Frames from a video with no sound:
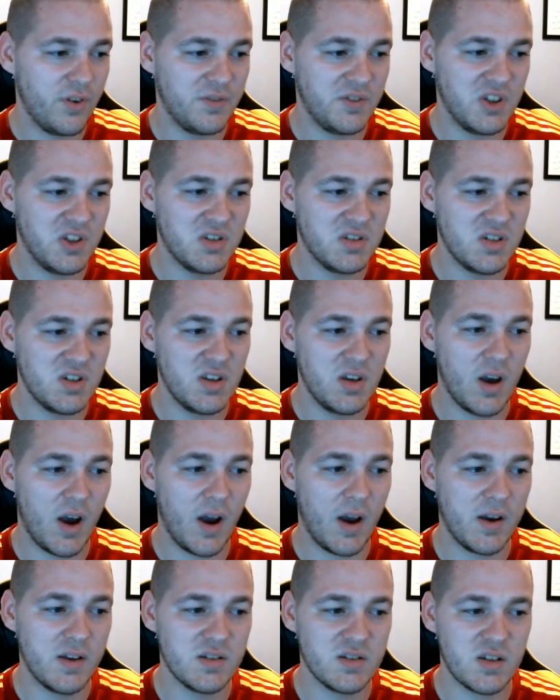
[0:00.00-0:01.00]

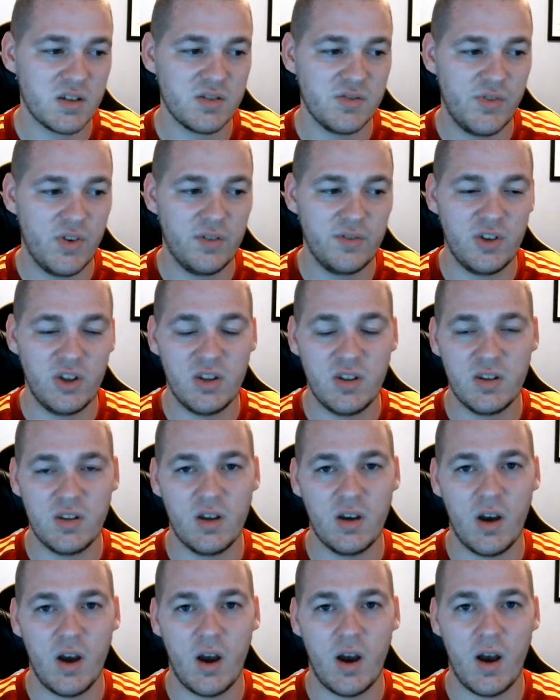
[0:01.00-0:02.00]
Ti,
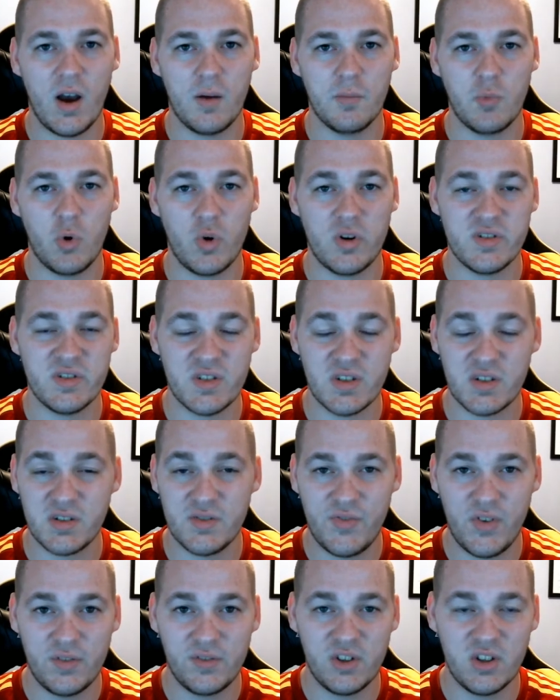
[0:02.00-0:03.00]
650 or
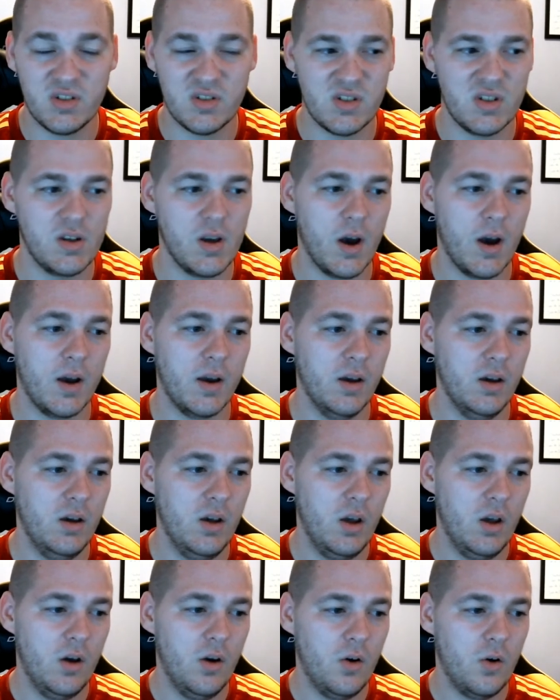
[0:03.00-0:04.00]
650 Ti
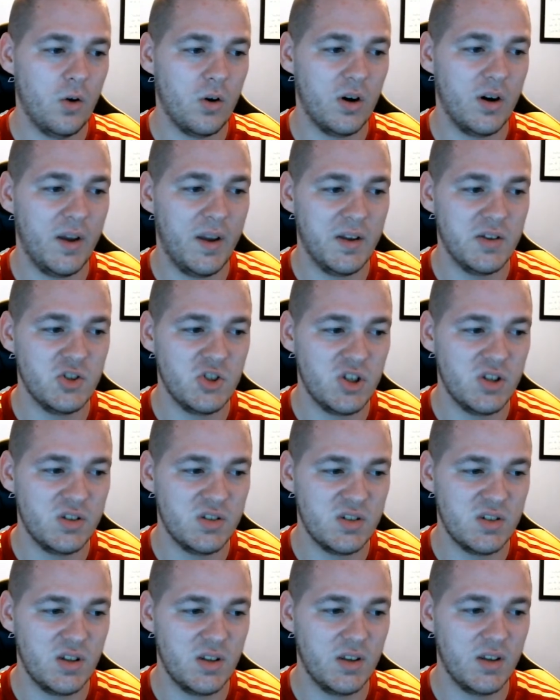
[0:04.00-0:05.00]
or a
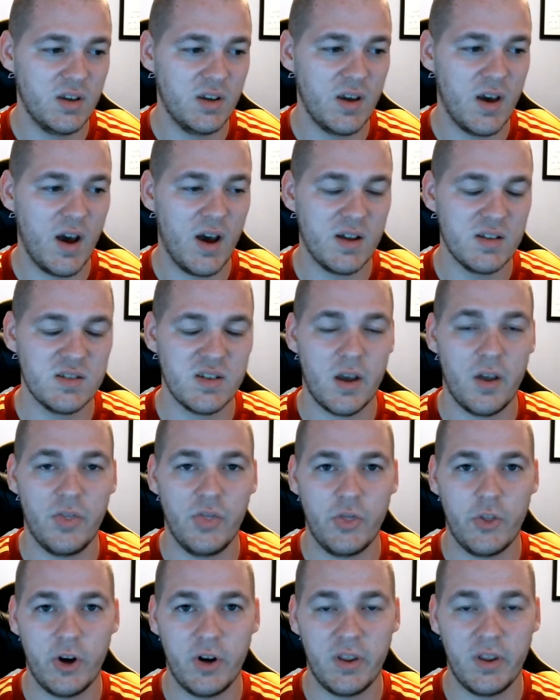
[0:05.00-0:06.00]
GT
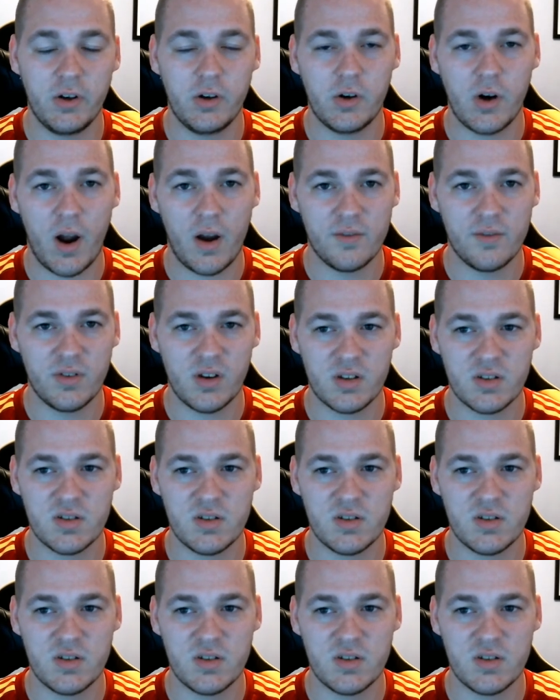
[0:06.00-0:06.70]
1030 graphics